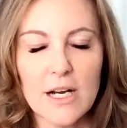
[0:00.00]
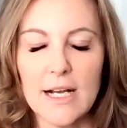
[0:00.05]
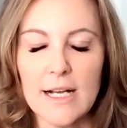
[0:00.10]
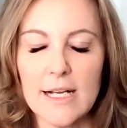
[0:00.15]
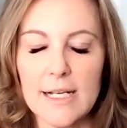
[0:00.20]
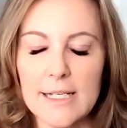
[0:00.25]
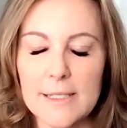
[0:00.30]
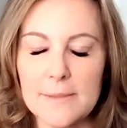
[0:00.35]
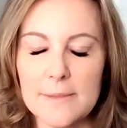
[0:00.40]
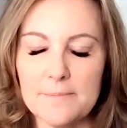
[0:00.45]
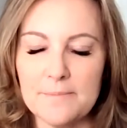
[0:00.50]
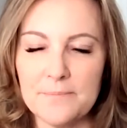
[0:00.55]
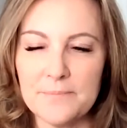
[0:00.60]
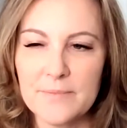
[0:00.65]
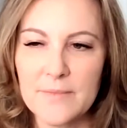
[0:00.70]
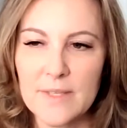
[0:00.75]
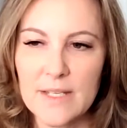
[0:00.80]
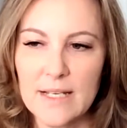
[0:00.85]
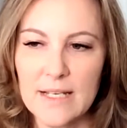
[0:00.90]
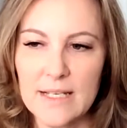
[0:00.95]
Um,
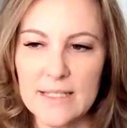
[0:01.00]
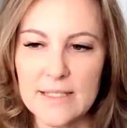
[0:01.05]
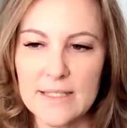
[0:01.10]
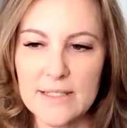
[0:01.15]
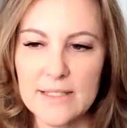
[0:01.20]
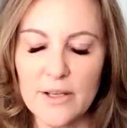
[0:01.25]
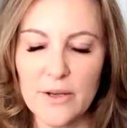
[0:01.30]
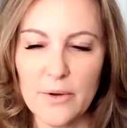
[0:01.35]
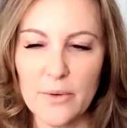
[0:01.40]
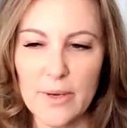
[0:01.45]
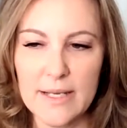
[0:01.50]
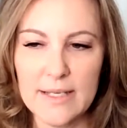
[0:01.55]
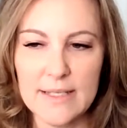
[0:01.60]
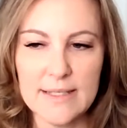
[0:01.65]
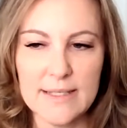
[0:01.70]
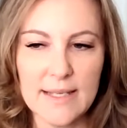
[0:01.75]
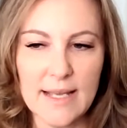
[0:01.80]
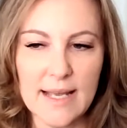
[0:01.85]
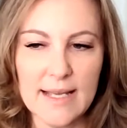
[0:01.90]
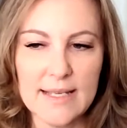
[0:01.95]
and so as,
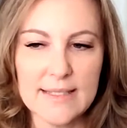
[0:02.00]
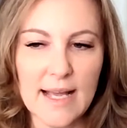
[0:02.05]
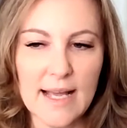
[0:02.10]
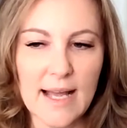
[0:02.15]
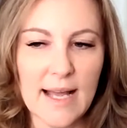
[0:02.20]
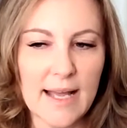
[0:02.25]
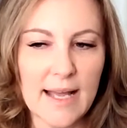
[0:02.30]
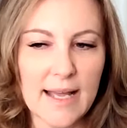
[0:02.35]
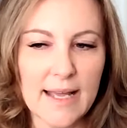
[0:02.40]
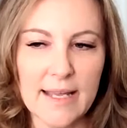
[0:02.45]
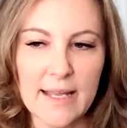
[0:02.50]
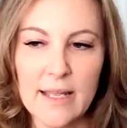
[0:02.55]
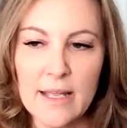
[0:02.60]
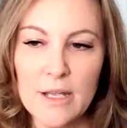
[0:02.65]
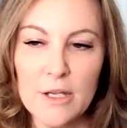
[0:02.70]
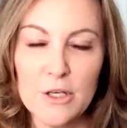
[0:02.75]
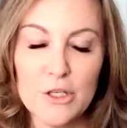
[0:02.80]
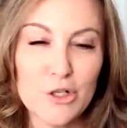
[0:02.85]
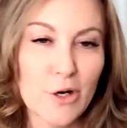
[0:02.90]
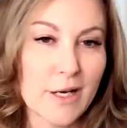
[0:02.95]
as I
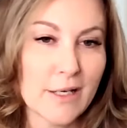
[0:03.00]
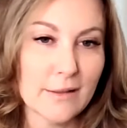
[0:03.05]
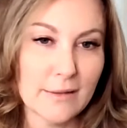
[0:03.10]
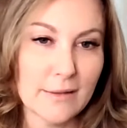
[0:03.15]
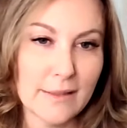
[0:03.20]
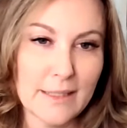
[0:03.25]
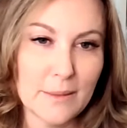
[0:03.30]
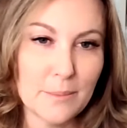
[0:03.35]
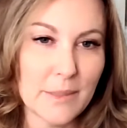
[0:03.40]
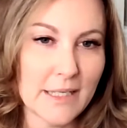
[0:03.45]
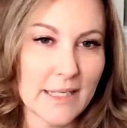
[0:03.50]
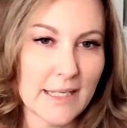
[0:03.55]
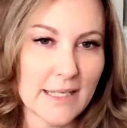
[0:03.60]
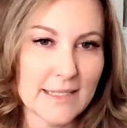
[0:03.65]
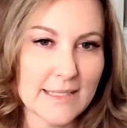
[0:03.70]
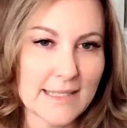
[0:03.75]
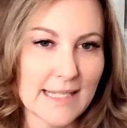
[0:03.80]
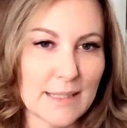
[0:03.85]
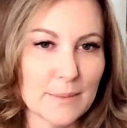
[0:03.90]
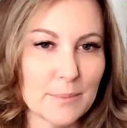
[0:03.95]
try to lead by
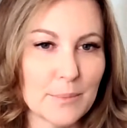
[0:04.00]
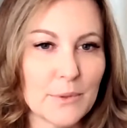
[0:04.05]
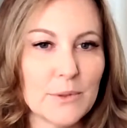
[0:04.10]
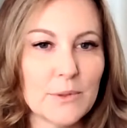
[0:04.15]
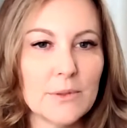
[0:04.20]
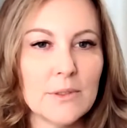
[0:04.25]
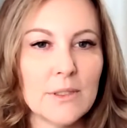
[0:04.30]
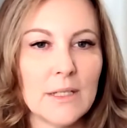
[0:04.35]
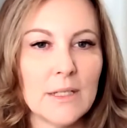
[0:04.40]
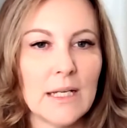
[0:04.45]
example,